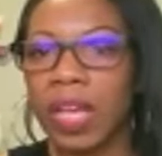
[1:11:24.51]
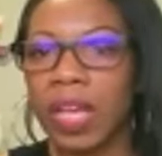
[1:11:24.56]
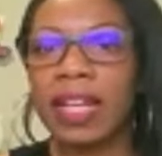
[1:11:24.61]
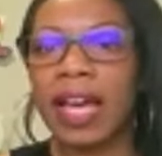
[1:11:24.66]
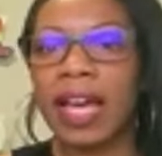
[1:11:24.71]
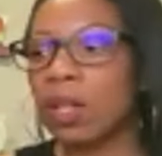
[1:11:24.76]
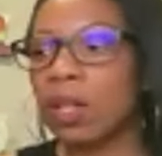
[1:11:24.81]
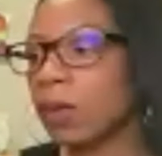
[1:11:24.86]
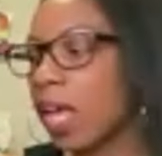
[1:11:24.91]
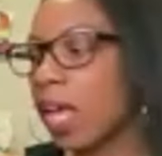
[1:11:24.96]

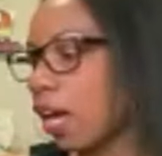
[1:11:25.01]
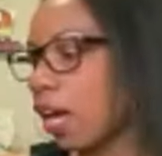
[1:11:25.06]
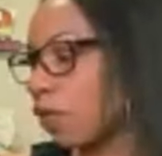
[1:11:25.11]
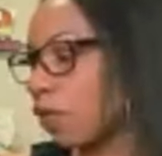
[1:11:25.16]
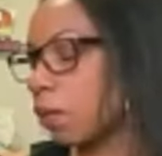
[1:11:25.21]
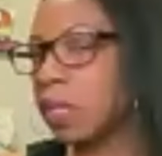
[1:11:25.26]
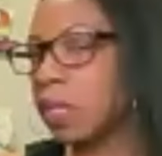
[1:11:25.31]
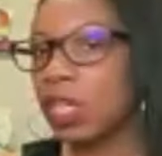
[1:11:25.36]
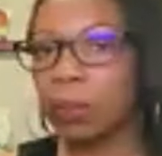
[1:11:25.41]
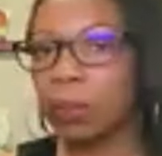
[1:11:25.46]
and I don't
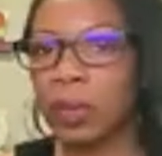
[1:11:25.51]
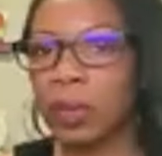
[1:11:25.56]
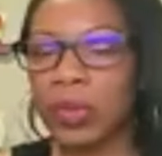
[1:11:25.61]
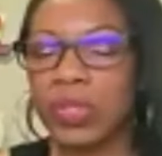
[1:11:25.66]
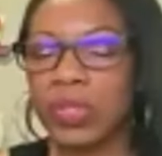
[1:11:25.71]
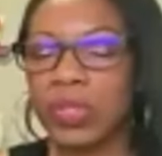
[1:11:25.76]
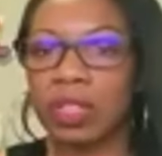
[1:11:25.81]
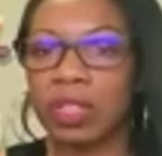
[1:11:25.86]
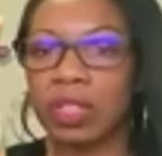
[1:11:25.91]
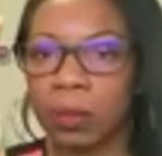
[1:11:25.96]
have them here
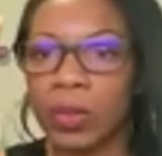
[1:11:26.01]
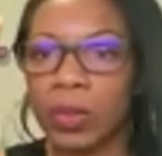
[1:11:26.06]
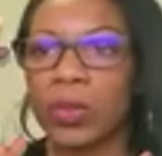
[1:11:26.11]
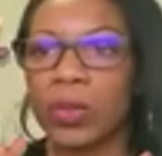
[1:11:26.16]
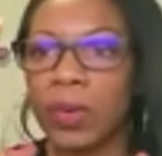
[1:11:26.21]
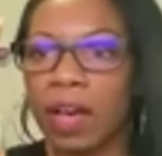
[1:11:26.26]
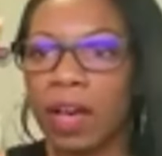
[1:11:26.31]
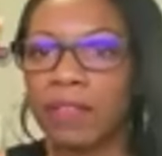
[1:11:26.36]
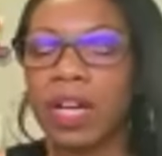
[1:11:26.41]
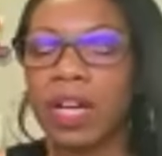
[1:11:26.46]
personally, we
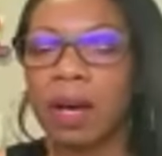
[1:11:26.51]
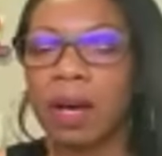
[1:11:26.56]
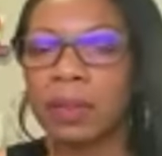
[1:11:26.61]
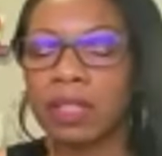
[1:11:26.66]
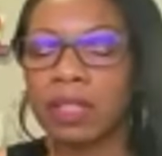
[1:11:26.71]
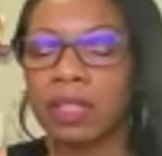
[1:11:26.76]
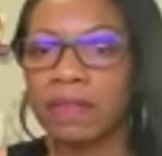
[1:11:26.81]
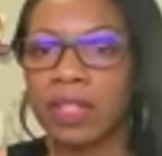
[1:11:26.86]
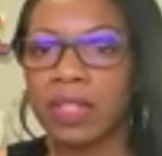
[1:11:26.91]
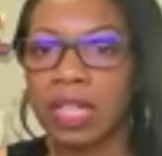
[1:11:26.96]
do have a
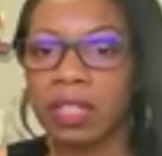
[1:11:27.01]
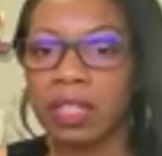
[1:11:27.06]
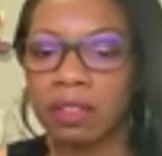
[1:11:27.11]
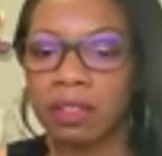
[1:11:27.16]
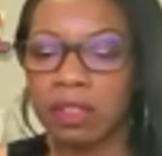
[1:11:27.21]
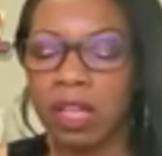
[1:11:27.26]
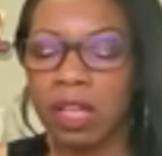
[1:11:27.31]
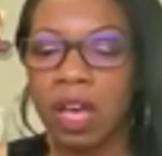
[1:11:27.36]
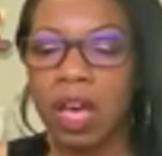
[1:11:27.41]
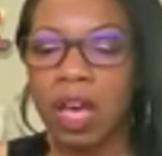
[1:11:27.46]
couple of
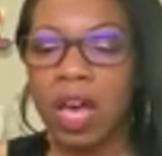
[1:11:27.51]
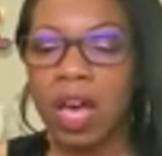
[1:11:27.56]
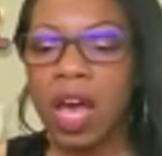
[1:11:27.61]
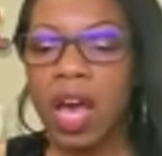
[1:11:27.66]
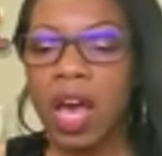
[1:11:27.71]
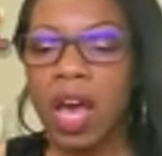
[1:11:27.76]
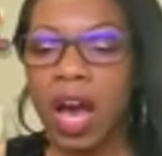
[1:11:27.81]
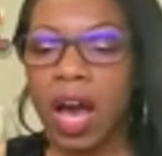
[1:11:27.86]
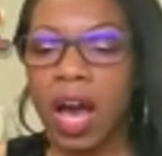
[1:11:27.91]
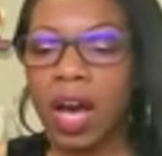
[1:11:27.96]
things
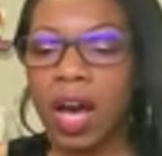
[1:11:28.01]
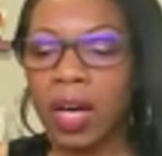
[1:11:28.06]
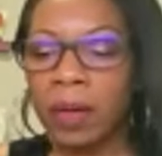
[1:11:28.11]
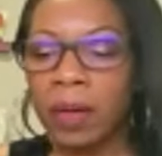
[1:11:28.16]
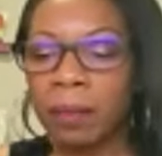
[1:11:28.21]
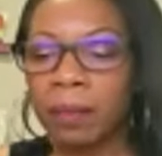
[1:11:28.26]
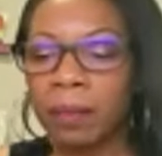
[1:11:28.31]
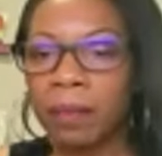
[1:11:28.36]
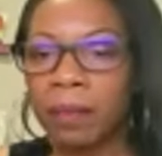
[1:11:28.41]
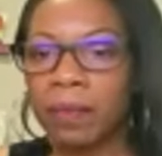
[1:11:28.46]

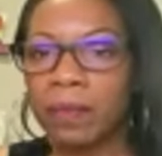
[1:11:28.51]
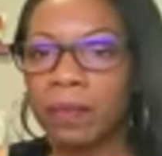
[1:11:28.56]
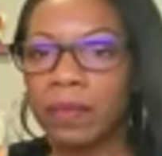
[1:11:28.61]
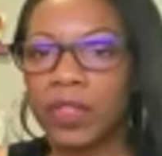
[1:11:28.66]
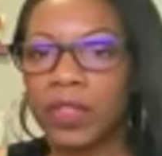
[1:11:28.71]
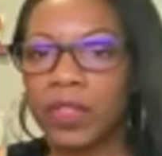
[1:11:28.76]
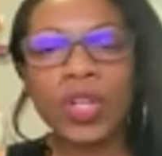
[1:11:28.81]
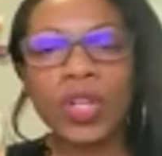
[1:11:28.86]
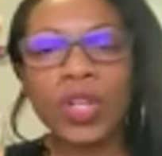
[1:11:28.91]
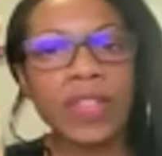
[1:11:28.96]
um,
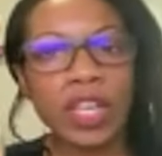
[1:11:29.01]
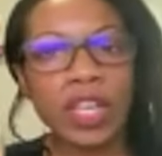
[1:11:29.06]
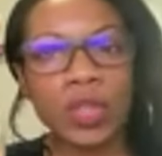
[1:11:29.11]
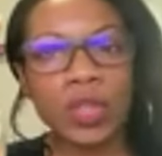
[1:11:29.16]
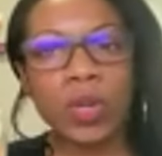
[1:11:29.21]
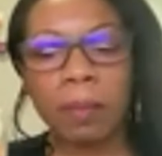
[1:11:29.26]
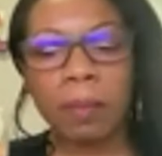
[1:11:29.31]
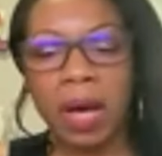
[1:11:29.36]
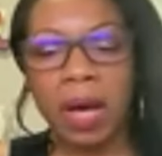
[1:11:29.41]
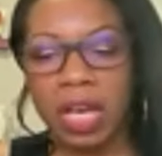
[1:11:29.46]
you know, that
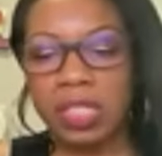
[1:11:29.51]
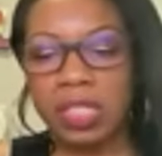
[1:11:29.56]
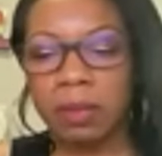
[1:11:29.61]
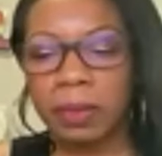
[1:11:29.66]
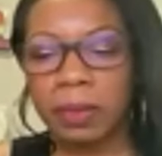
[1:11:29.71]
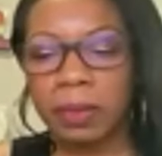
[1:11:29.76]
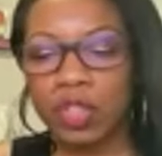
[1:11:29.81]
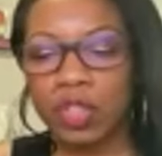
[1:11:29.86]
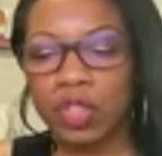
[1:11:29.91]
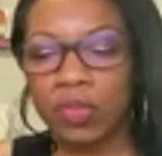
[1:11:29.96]
you could
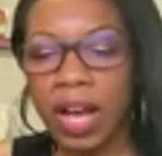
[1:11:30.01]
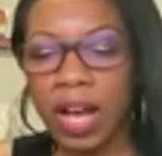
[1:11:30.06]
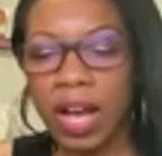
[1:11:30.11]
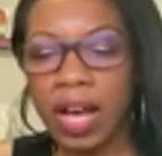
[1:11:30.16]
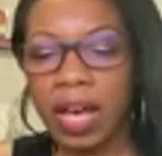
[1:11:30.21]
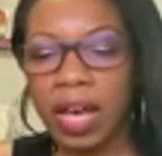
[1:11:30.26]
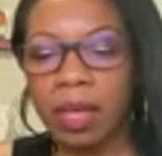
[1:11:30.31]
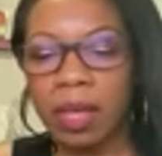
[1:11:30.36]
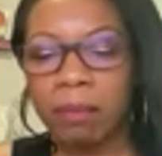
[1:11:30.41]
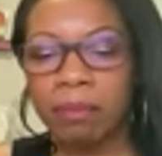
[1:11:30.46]
possibly
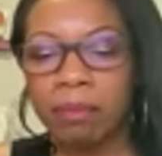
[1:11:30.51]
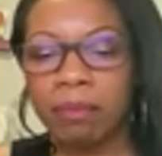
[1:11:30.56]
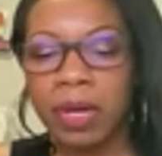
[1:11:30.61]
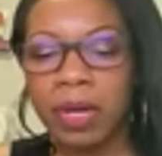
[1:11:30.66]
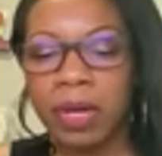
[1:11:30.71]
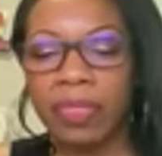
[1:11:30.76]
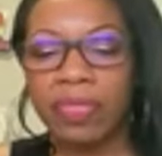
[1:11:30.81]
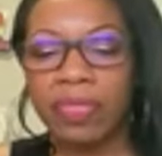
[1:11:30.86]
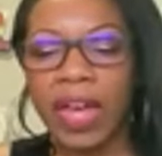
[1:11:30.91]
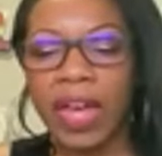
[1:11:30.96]
try,
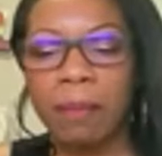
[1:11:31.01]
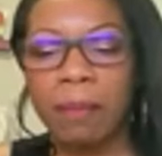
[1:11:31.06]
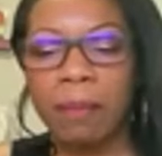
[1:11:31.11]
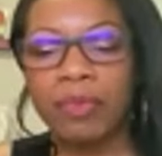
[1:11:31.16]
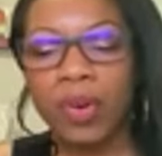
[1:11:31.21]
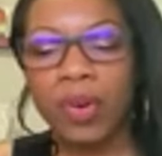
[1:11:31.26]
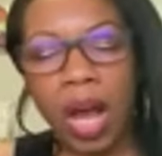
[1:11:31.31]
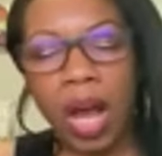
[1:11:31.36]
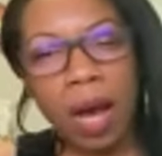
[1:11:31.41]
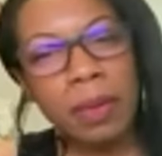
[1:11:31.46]
but that
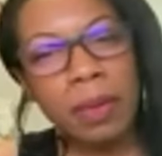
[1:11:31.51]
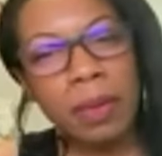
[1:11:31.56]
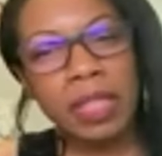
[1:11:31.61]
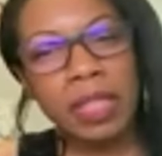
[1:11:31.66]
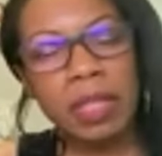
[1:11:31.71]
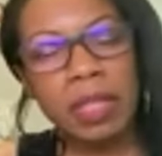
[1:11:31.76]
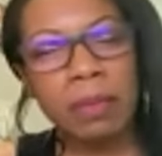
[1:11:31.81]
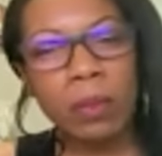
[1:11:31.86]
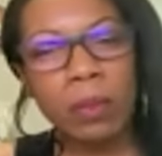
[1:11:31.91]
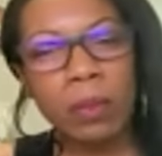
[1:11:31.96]

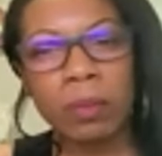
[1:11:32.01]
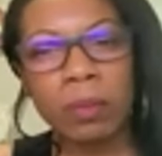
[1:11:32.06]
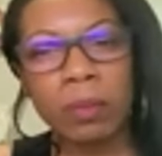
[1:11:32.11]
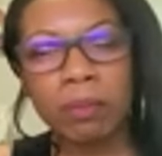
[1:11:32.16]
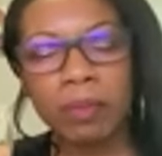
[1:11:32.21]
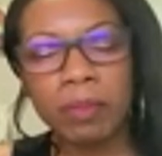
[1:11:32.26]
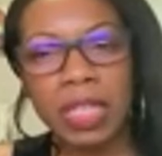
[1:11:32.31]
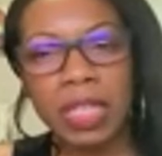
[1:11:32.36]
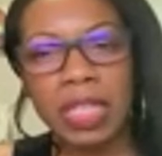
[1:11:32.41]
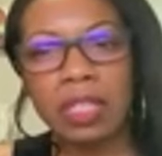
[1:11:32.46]
probably would
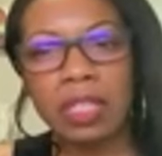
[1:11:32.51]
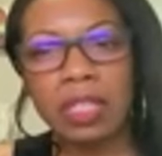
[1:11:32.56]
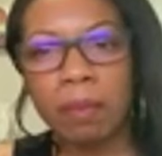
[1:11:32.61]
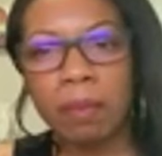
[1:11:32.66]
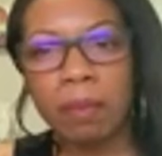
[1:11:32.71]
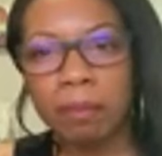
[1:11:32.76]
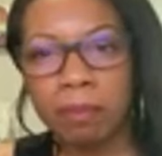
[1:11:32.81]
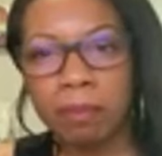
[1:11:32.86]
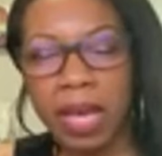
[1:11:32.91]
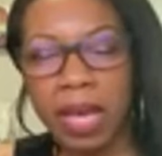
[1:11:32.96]
be
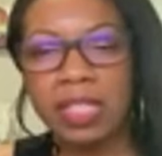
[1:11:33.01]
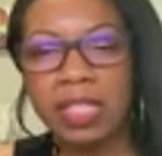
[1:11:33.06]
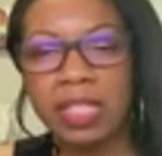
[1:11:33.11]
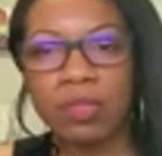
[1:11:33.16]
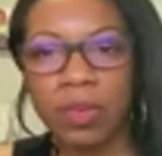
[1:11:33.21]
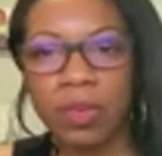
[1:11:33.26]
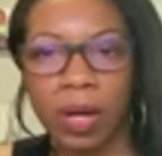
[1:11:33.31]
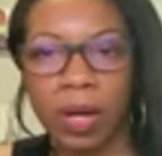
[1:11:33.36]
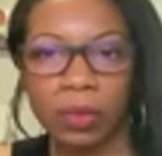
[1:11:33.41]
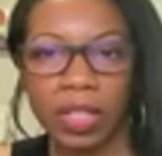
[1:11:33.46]
the
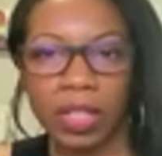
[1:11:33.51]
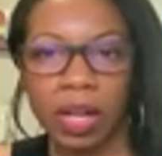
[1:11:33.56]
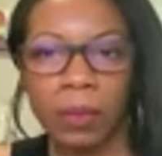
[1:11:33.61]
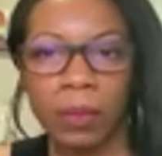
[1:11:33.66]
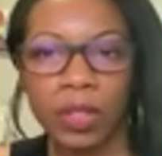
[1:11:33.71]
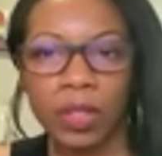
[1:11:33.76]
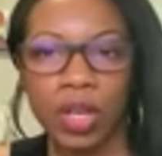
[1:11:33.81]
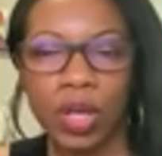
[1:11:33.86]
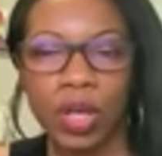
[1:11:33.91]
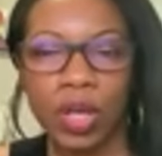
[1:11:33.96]
best route that
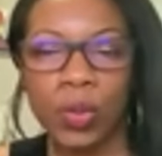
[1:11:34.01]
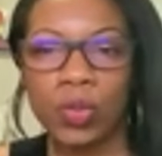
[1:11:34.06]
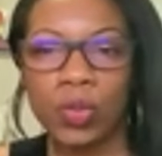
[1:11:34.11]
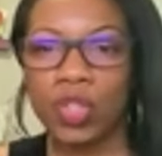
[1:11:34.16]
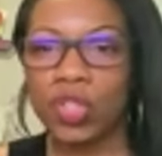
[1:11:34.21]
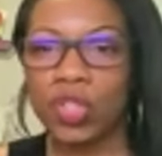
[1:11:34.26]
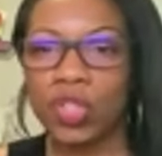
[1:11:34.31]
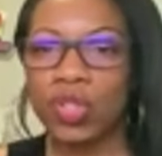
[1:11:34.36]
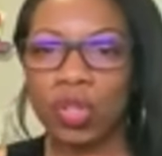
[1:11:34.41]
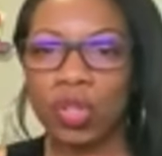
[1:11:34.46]
I would go,
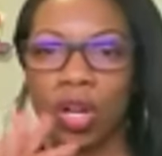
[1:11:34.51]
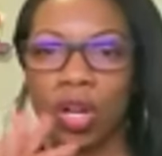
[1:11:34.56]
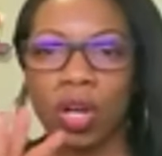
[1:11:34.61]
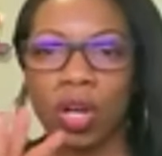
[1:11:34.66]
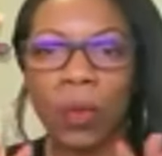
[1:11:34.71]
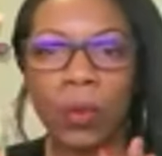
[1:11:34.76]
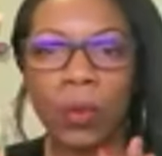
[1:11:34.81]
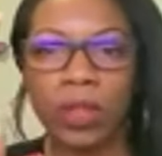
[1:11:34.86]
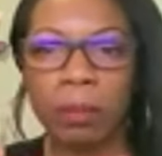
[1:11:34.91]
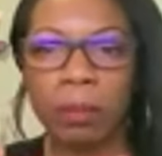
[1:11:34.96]
just
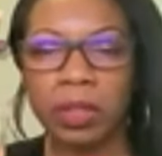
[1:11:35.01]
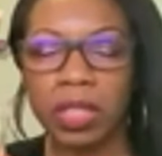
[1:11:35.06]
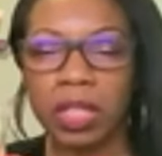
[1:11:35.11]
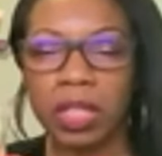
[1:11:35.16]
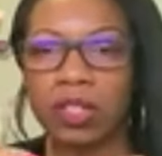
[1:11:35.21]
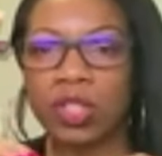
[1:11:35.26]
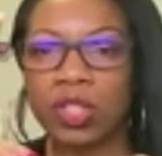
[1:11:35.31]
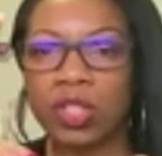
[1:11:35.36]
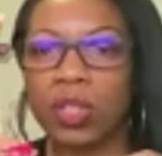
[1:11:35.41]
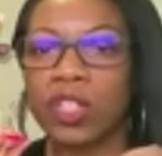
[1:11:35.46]
starting off with a
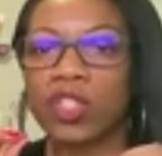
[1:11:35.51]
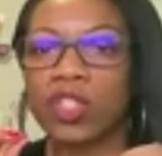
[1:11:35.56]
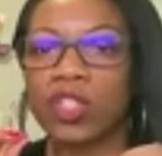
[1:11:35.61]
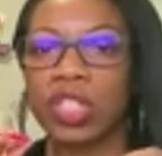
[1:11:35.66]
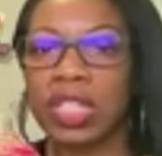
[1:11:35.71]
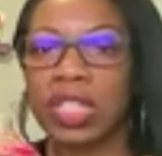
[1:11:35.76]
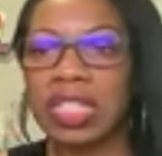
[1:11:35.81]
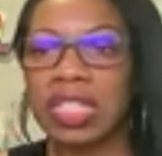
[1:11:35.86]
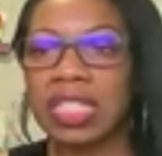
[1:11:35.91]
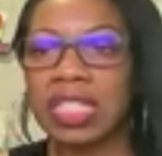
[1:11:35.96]
plug so that
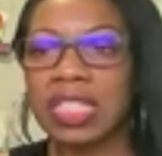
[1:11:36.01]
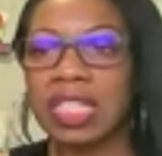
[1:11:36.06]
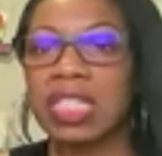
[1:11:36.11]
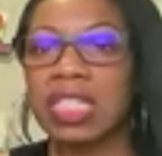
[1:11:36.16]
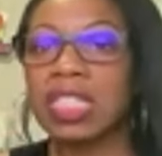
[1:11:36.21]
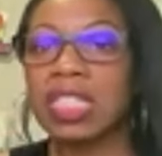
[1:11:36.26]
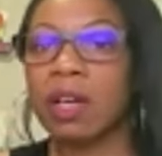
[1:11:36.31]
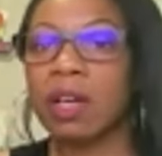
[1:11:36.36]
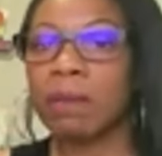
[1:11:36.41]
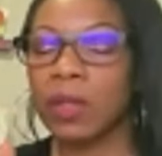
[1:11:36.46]
she can
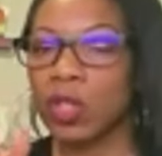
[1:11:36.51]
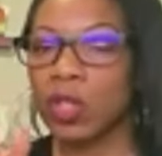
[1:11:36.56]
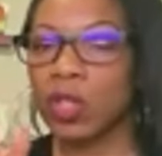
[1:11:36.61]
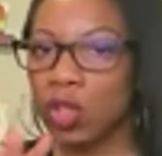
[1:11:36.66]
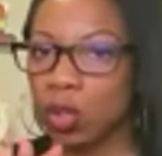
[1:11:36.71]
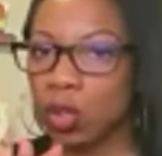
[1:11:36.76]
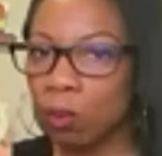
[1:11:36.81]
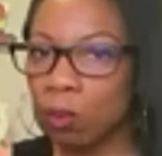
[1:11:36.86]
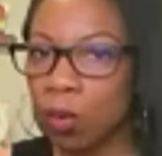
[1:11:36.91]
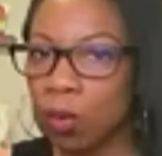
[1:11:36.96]
see
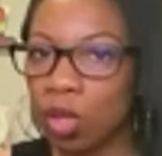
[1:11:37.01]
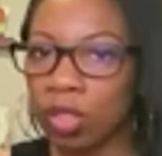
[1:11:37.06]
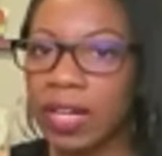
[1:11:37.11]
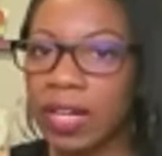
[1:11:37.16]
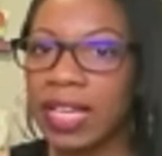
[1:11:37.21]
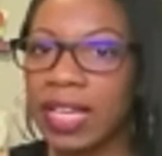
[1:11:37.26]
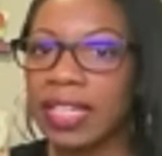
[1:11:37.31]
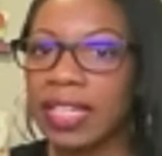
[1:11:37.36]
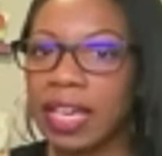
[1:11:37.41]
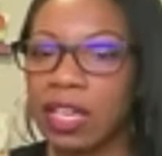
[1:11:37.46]
something
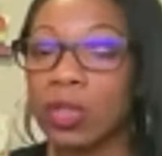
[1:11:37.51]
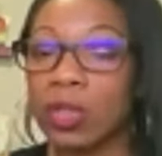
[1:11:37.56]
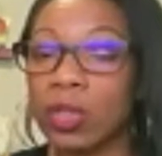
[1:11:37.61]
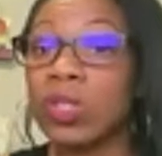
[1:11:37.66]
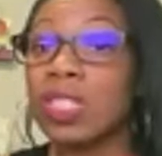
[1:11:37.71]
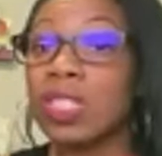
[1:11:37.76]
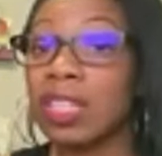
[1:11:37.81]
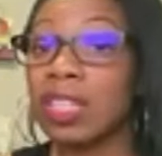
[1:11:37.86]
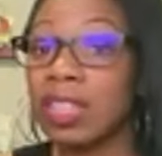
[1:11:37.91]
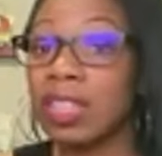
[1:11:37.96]
smaller and get
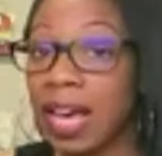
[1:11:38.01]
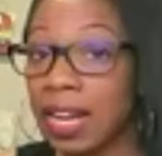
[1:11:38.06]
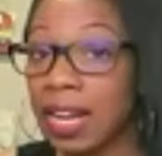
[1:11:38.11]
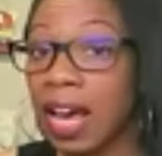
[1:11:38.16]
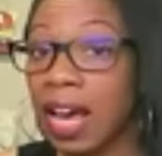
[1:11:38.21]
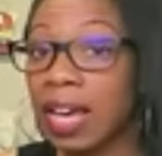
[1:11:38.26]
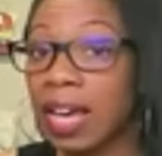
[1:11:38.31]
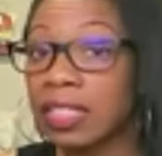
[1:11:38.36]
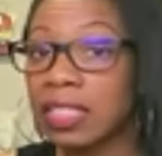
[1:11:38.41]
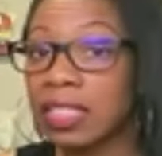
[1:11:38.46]
used to
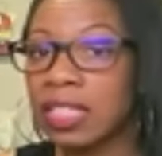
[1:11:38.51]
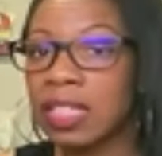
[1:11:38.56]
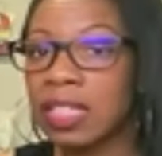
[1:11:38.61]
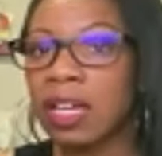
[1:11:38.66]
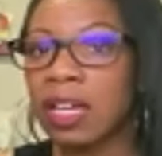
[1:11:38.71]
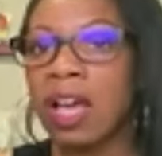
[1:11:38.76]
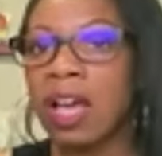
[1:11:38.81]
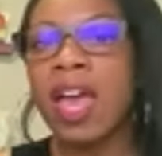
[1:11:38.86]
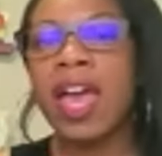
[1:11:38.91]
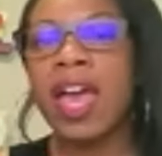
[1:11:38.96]
that
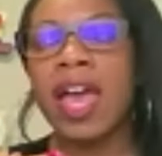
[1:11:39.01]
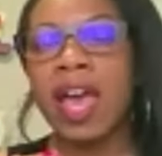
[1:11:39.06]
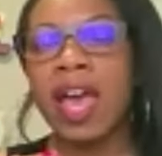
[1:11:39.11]
idea.